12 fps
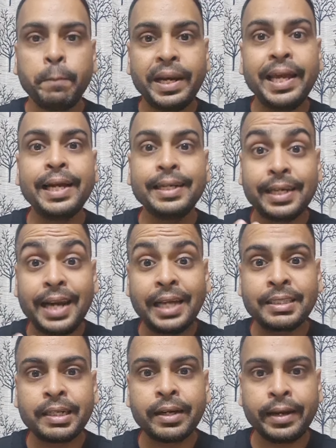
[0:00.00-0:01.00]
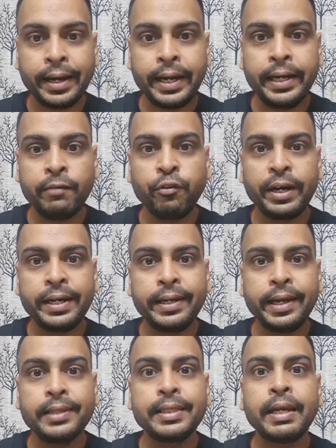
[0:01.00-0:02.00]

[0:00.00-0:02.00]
play international cricket for India,